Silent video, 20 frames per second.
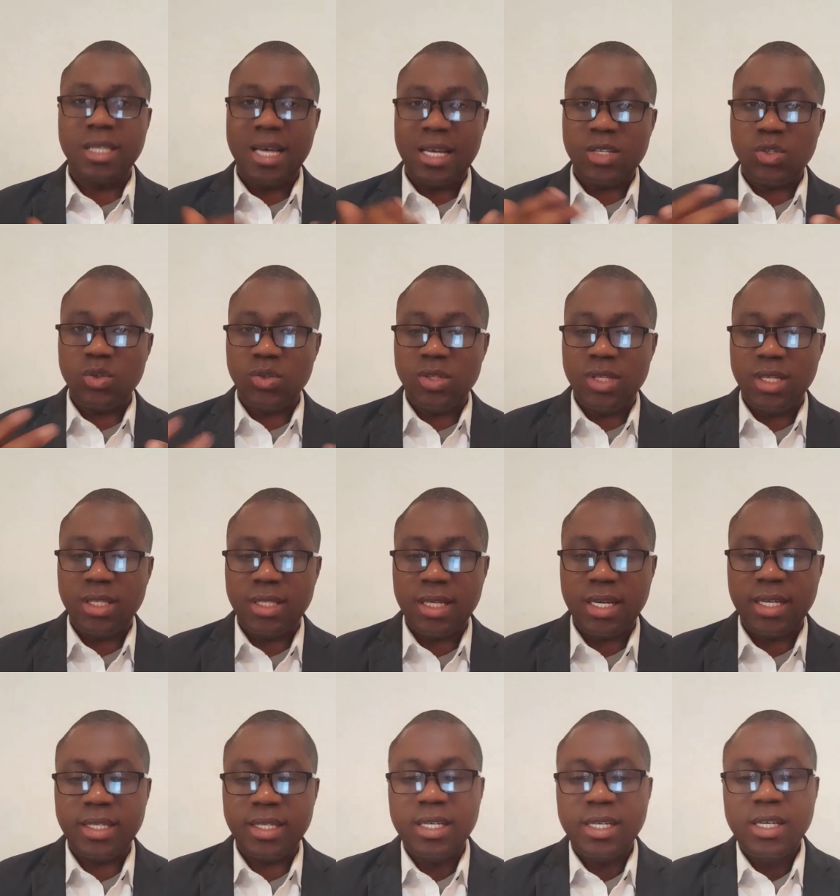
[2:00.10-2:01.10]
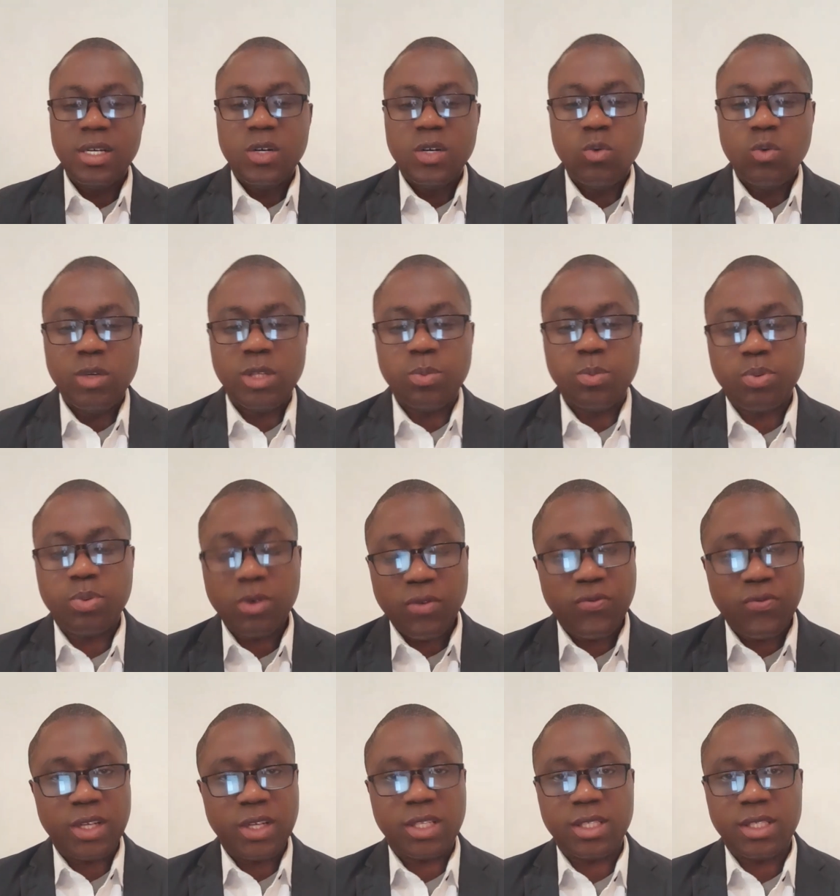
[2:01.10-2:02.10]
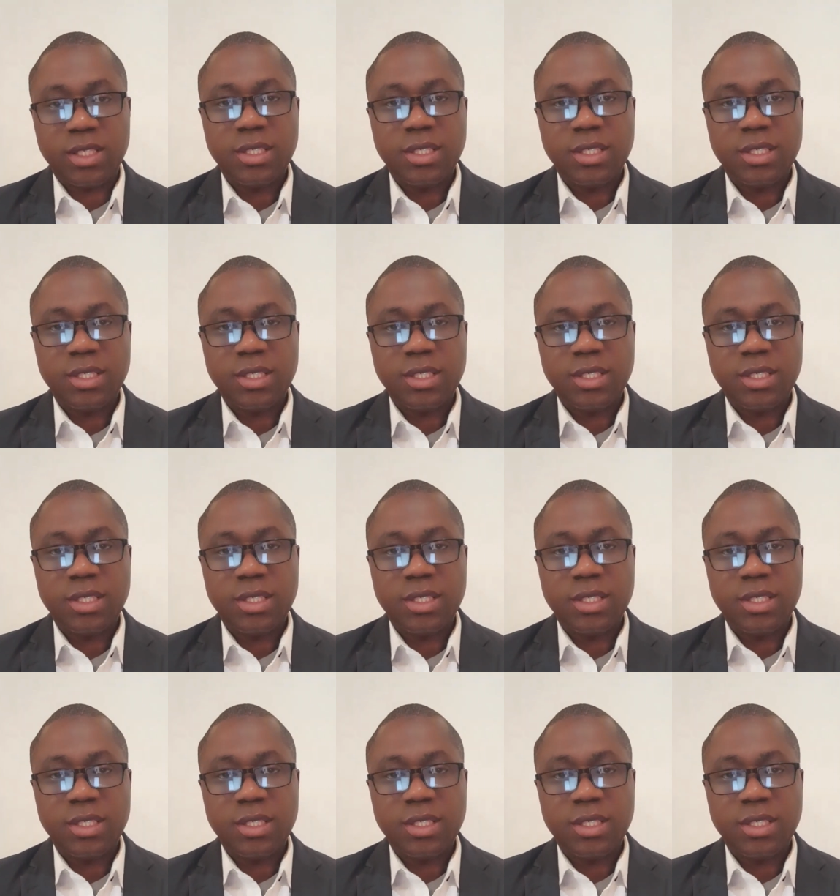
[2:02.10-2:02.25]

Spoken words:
associated with prophet